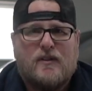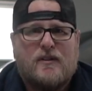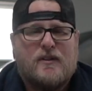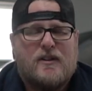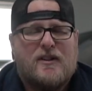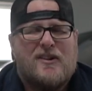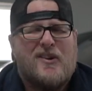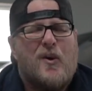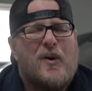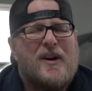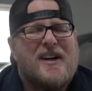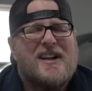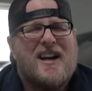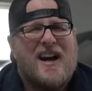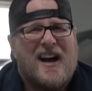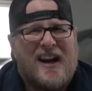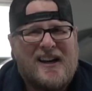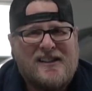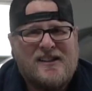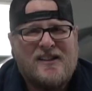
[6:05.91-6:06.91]
So it
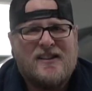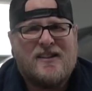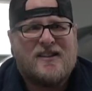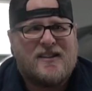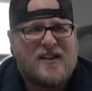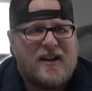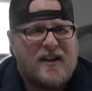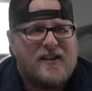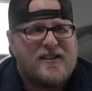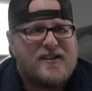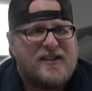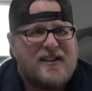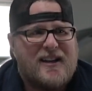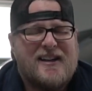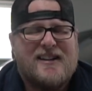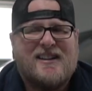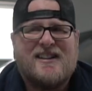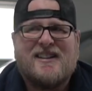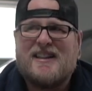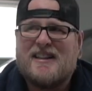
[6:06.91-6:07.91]
kind of stinks
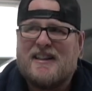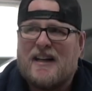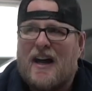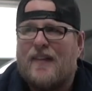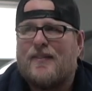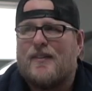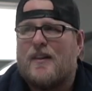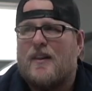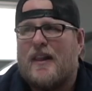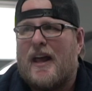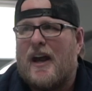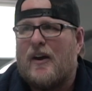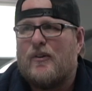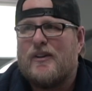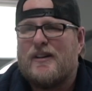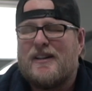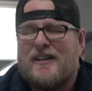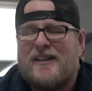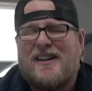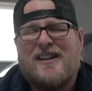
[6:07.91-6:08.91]
and it's not the
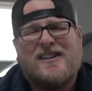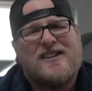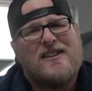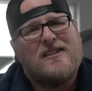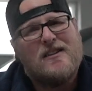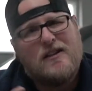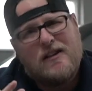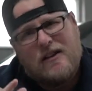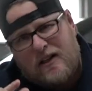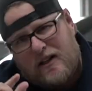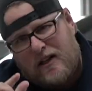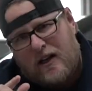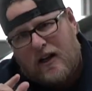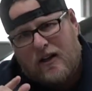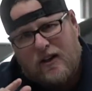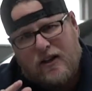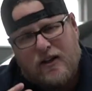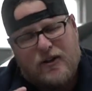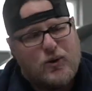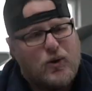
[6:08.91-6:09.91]
loudest. That's a
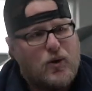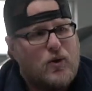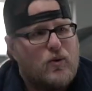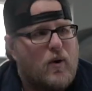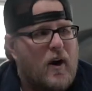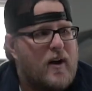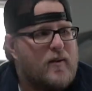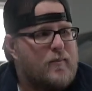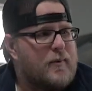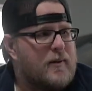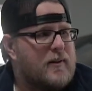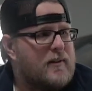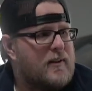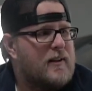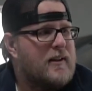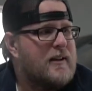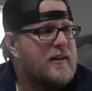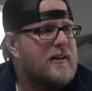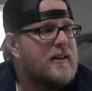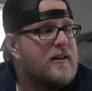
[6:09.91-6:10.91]
little gripe.
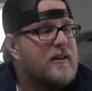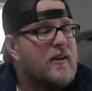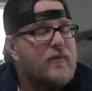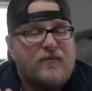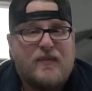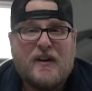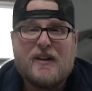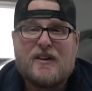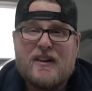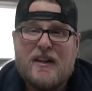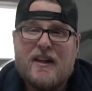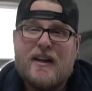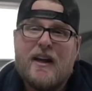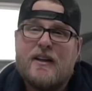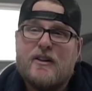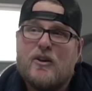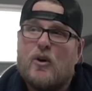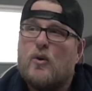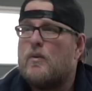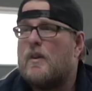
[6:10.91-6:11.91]
The fifth thing
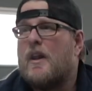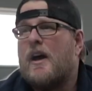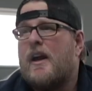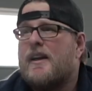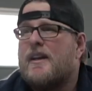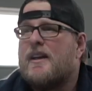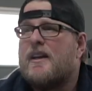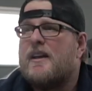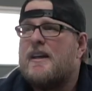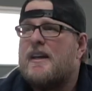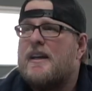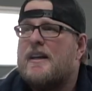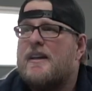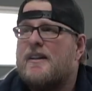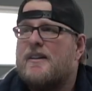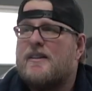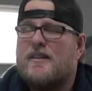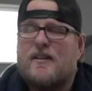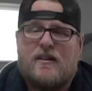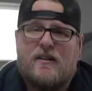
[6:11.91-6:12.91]
I don't like
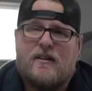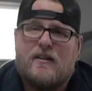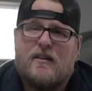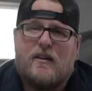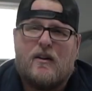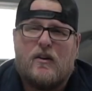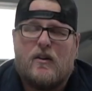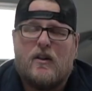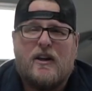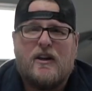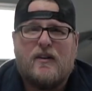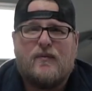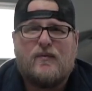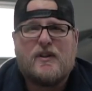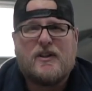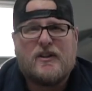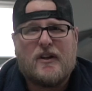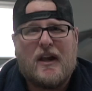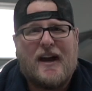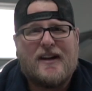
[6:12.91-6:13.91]
is the
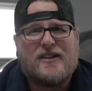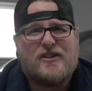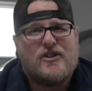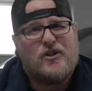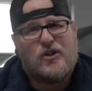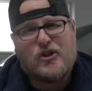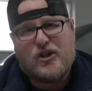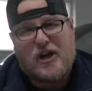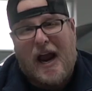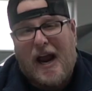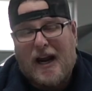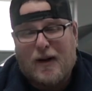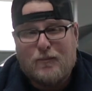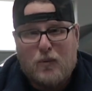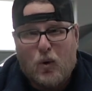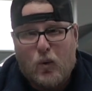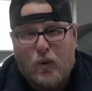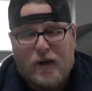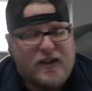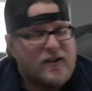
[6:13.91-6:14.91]

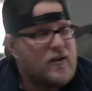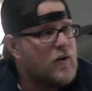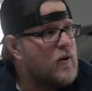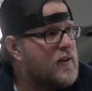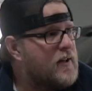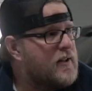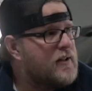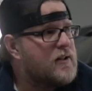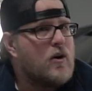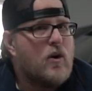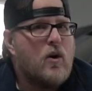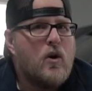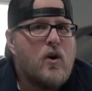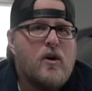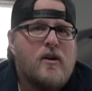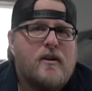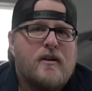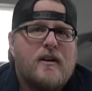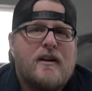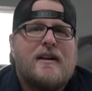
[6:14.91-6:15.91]
lift/jack points on this
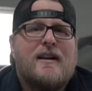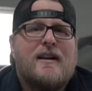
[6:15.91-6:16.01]
car.